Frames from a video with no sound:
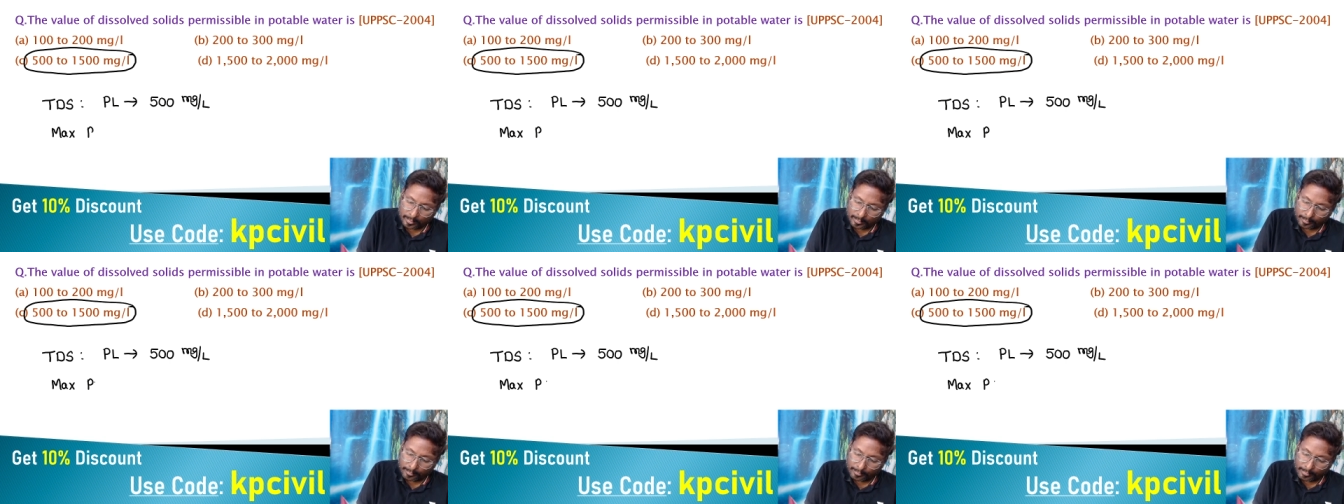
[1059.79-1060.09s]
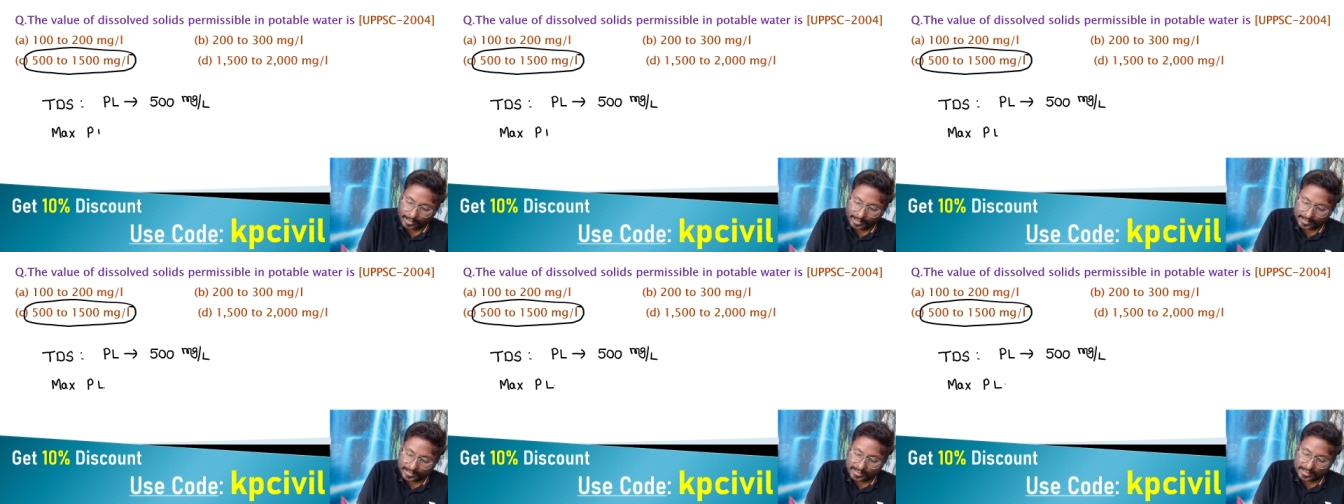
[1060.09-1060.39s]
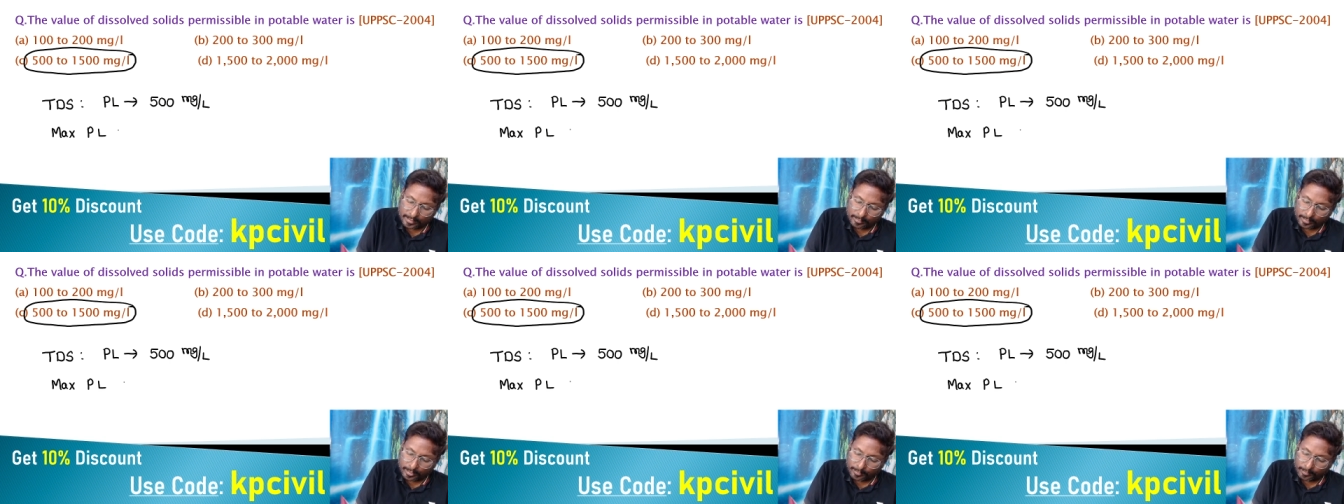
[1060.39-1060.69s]

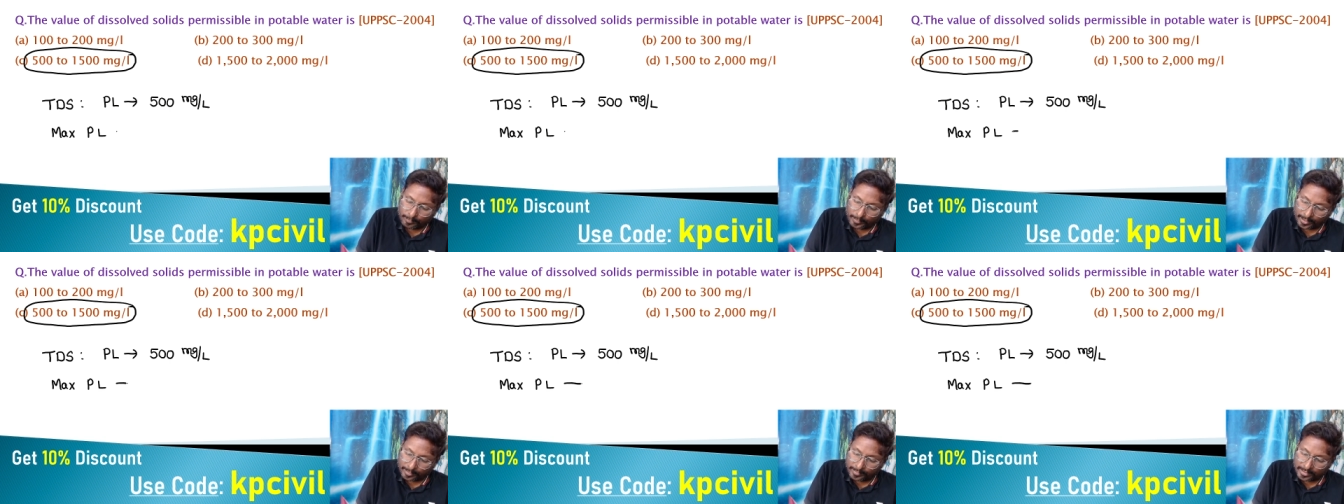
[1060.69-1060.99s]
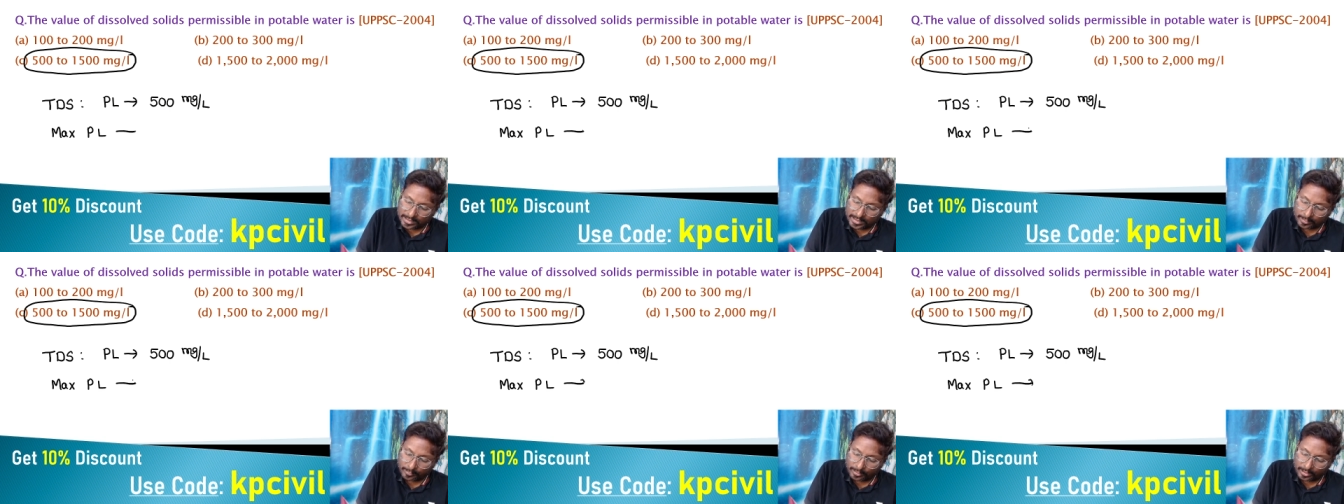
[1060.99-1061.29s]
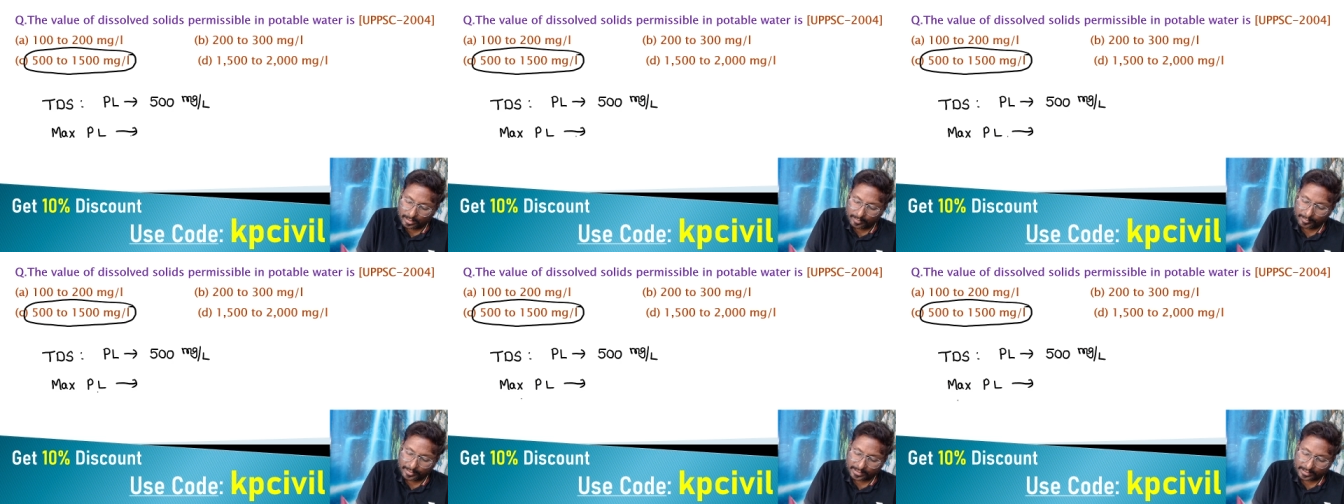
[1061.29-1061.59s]
maximum permissible
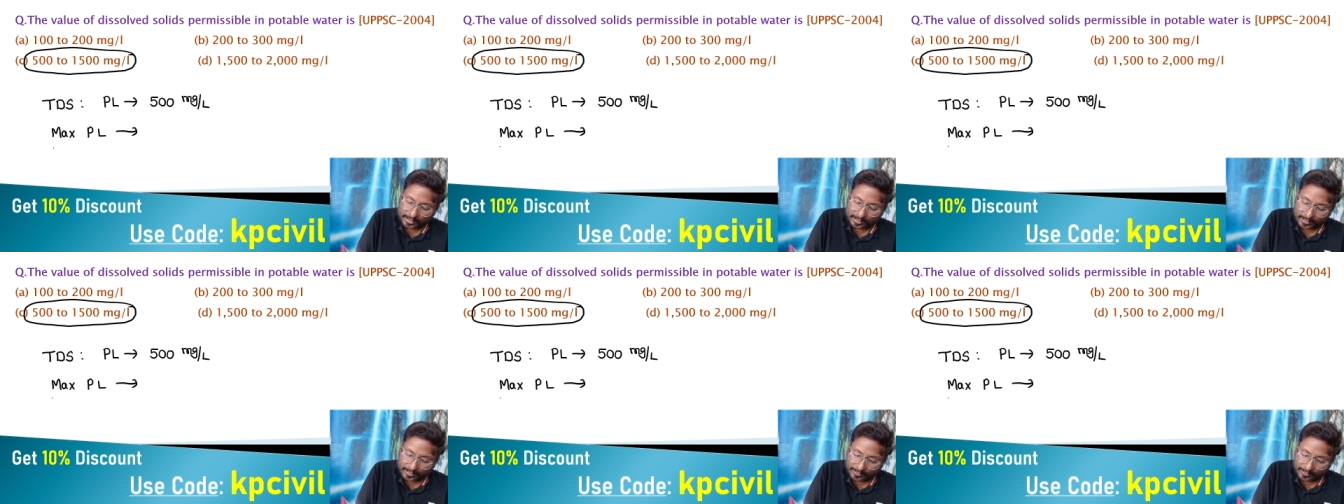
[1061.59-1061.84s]
limit